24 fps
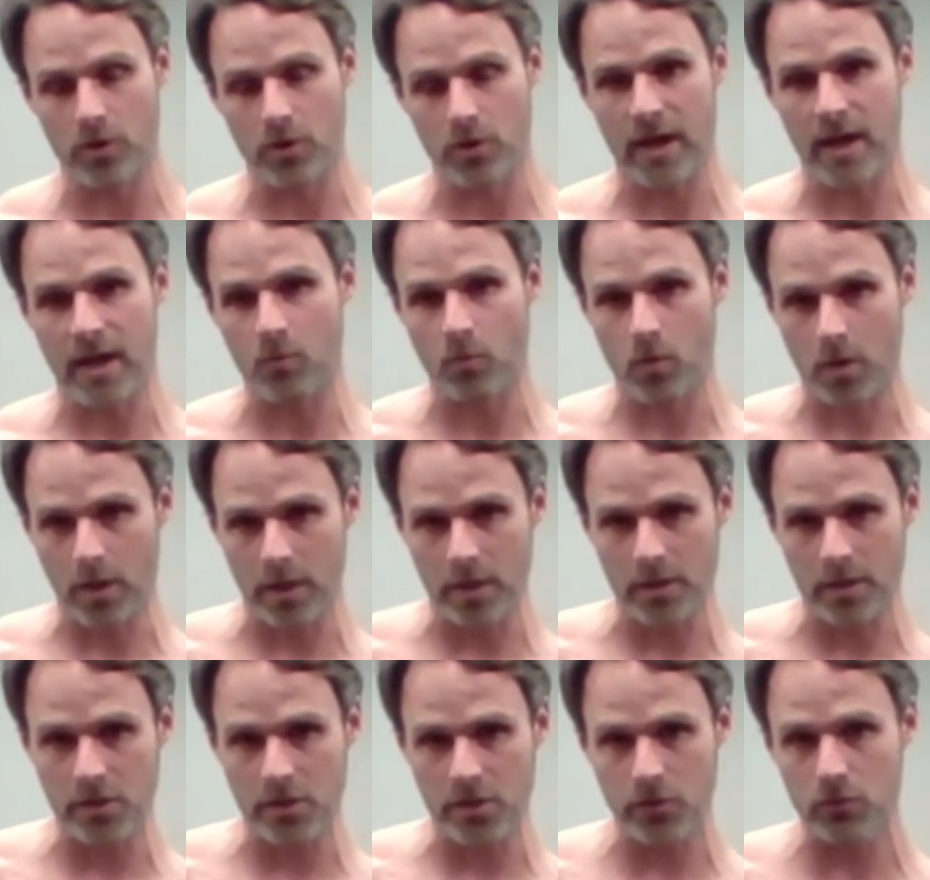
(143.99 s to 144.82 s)
Okay, and we're
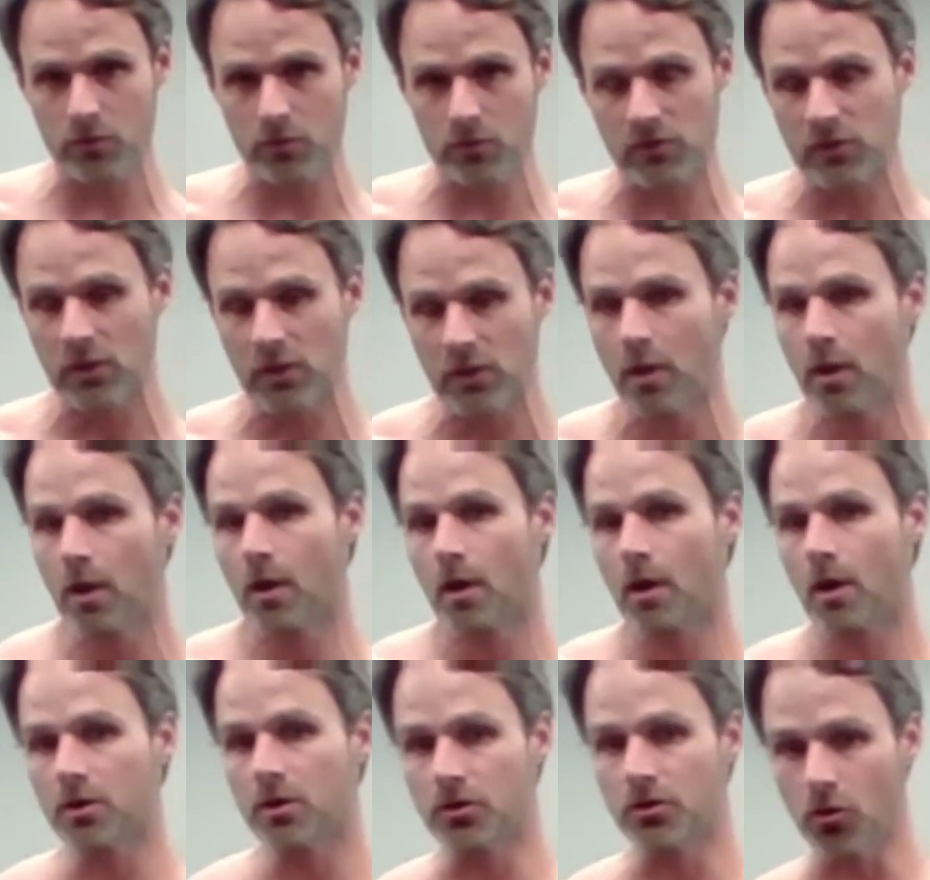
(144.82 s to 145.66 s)
going to use
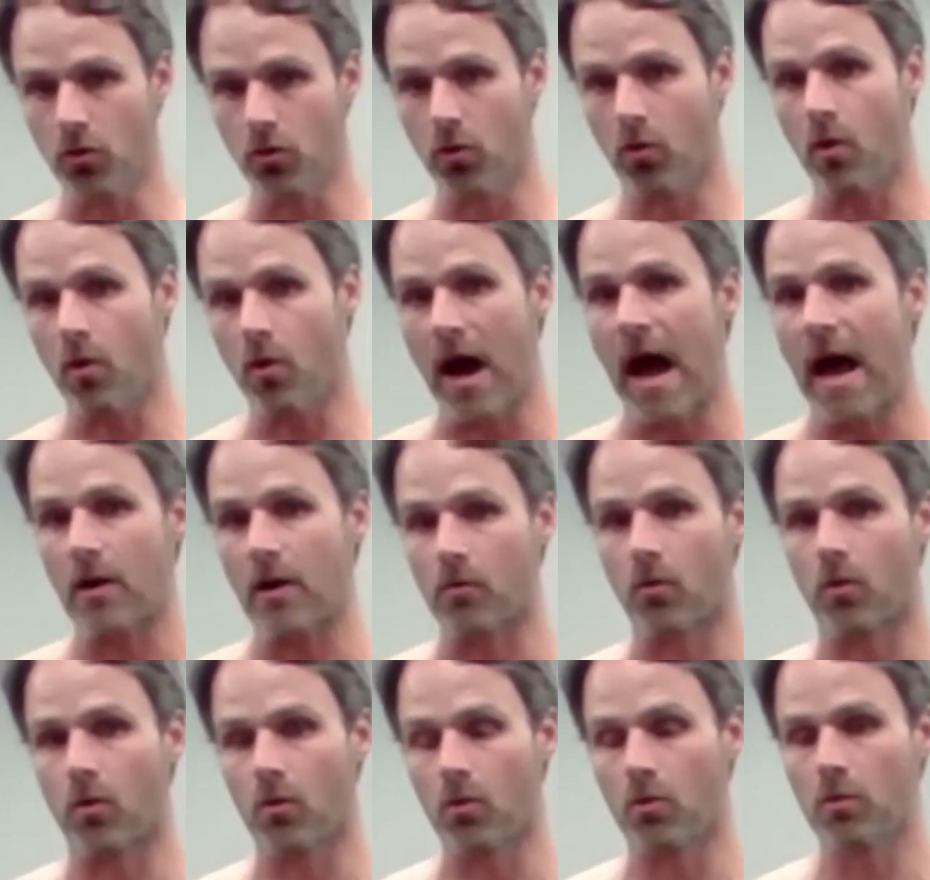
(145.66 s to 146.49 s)

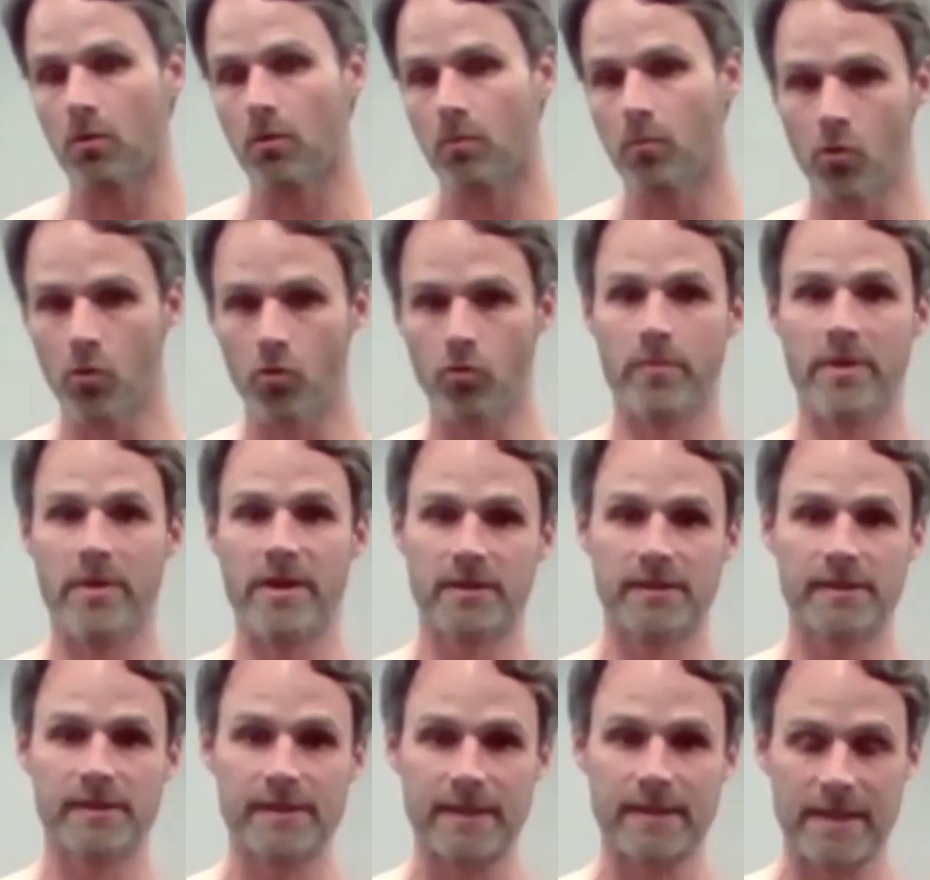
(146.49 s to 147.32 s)
unilateral
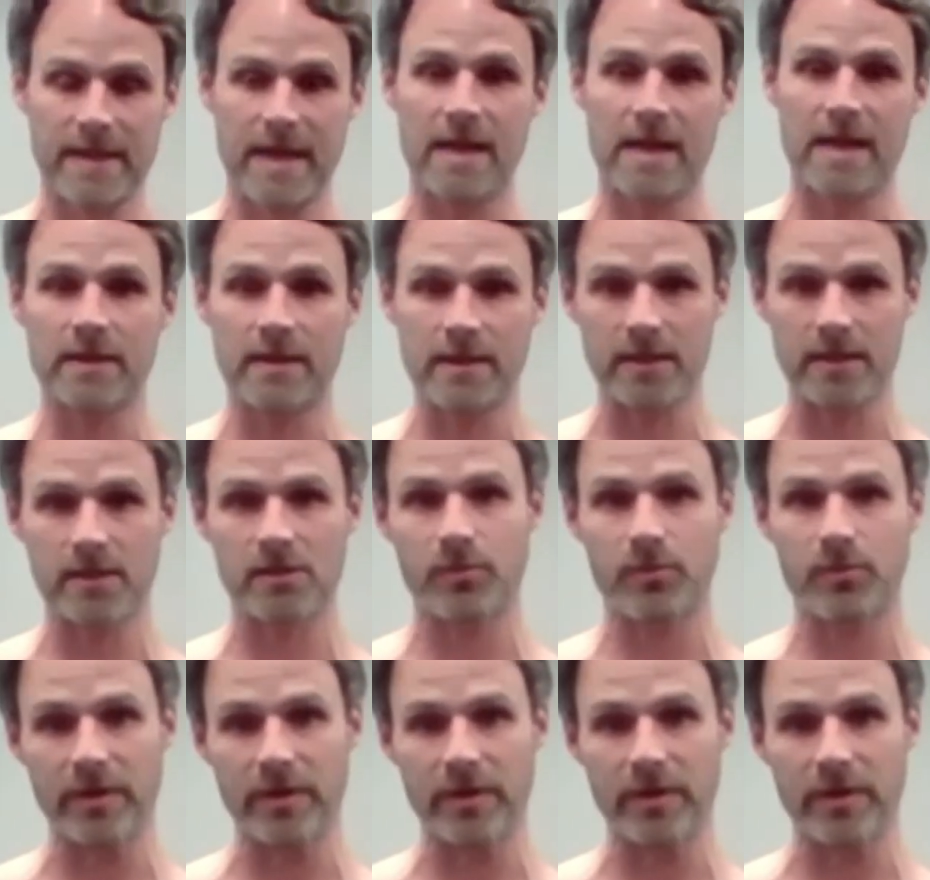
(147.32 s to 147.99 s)
movements to get these,